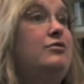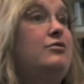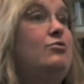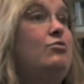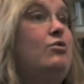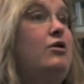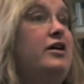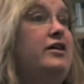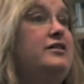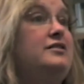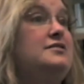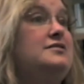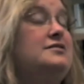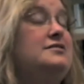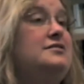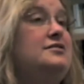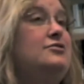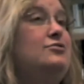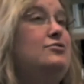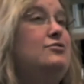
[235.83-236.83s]
was
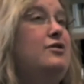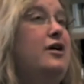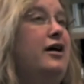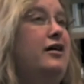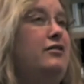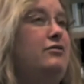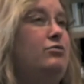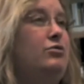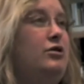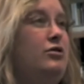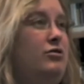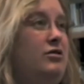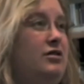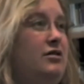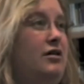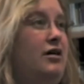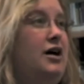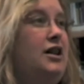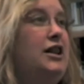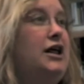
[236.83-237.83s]
to kind of work
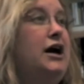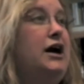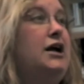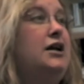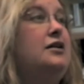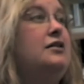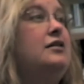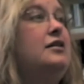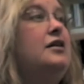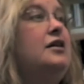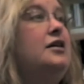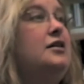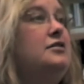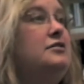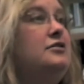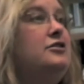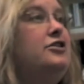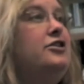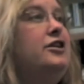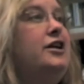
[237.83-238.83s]
with online
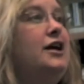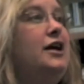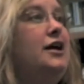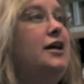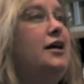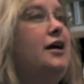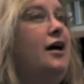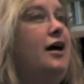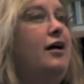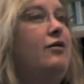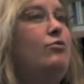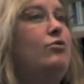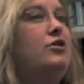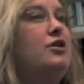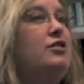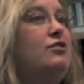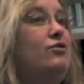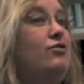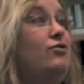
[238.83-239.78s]
learning. And one of the